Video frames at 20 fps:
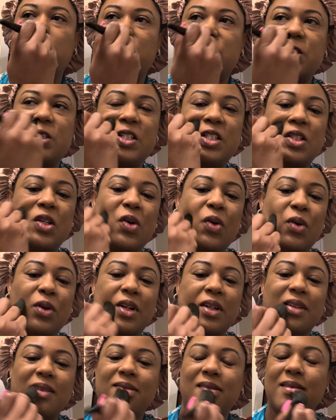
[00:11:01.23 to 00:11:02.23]
she's going
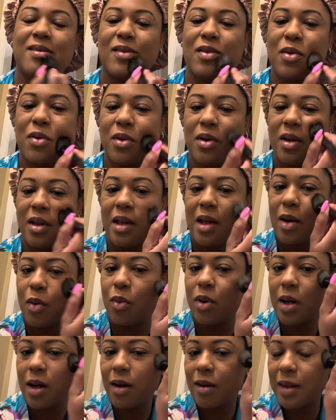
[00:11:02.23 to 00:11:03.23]
with
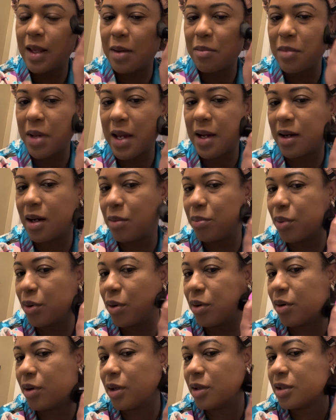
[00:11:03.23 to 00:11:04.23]
all that makeup
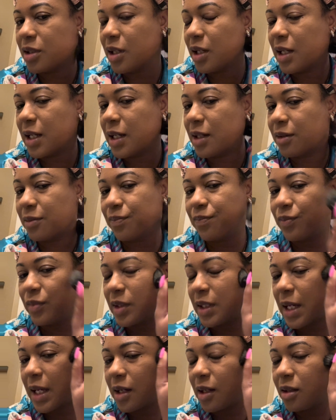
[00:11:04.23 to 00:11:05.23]
on, you know,
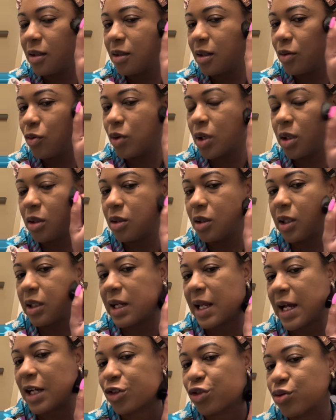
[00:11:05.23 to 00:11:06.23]
kind of want to look
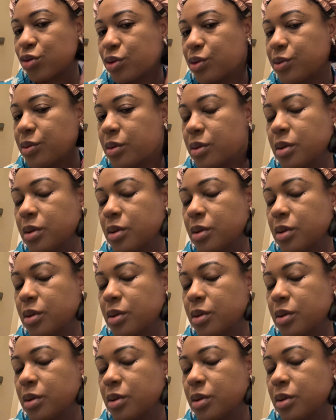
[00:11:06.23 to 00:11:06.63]
natural.